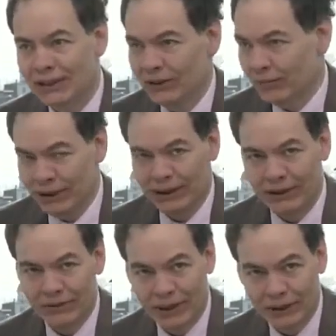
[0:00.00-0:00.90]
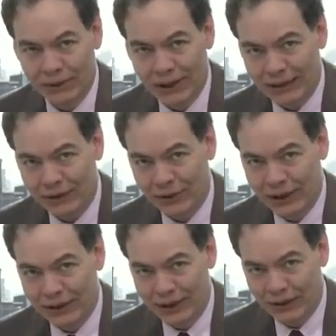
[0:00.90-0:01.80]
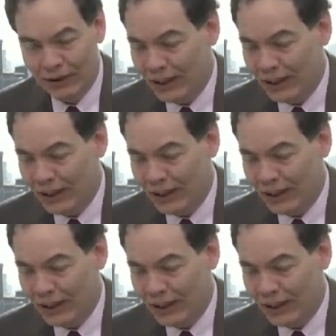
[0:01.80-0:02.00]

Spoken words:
and he's completely ineffectual as a regulator.